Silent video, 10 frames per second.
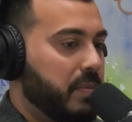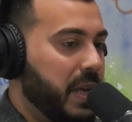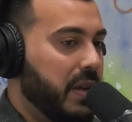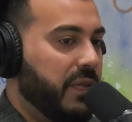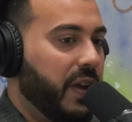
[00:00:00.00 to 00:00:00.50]

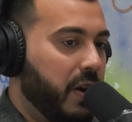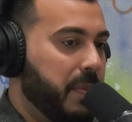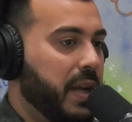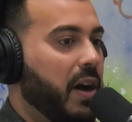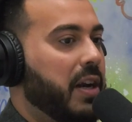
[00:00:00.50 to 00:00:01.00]
being fair,
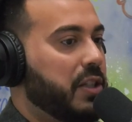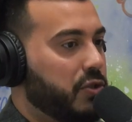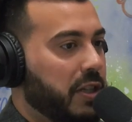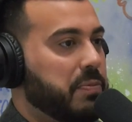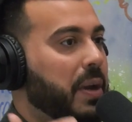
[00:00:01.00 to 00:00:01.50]
being
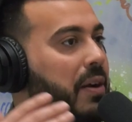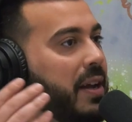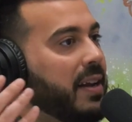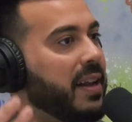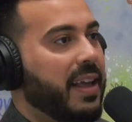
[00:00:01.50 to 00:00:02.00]
honest,
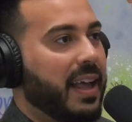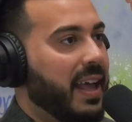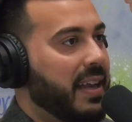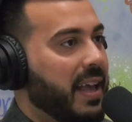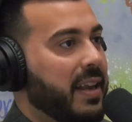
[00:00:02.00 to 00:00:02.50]
transparent,
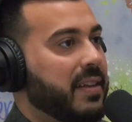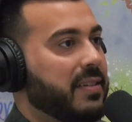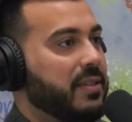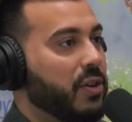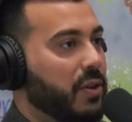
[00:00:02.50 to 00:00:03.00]

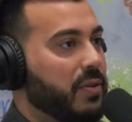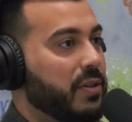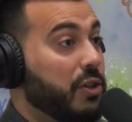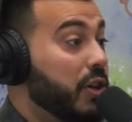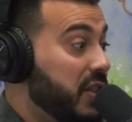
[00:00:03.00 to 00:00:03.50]
and you
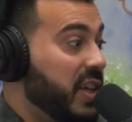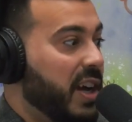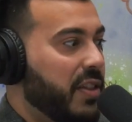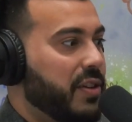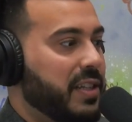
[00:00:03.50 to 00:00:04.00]
know, good
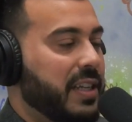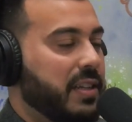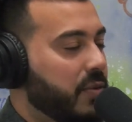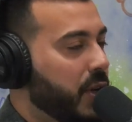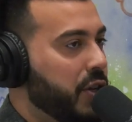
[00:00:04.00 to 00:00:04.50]
to others.
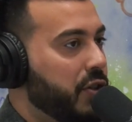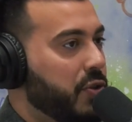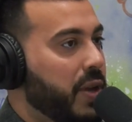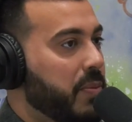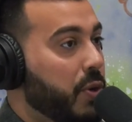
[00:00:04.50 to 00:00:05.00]
And what you're
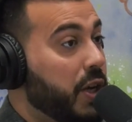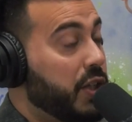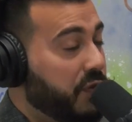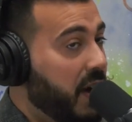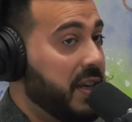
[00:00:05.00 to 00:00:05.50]
doing,
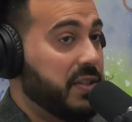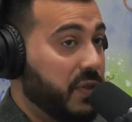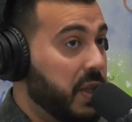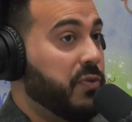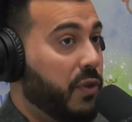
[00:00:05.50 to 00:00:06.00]
mortgage fraud
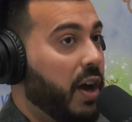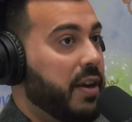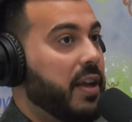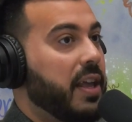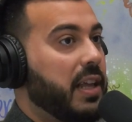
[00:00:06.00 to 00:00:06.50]
is fraud.